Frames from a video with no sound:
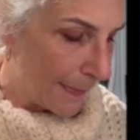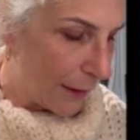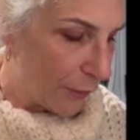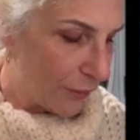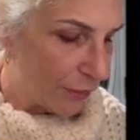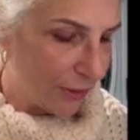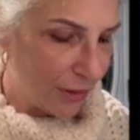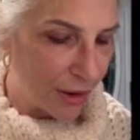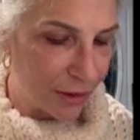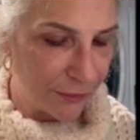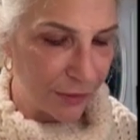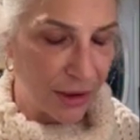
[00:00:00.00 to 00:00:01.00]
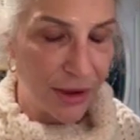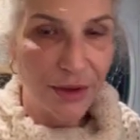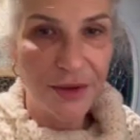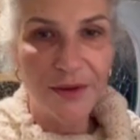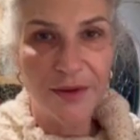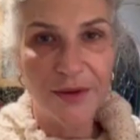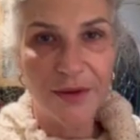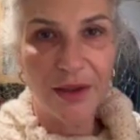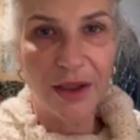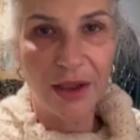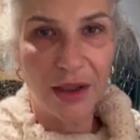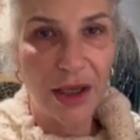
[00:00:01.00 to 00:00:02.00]
with a lot of regards,
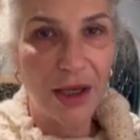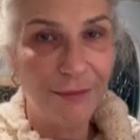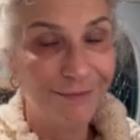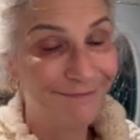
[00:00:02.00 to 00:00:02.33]
I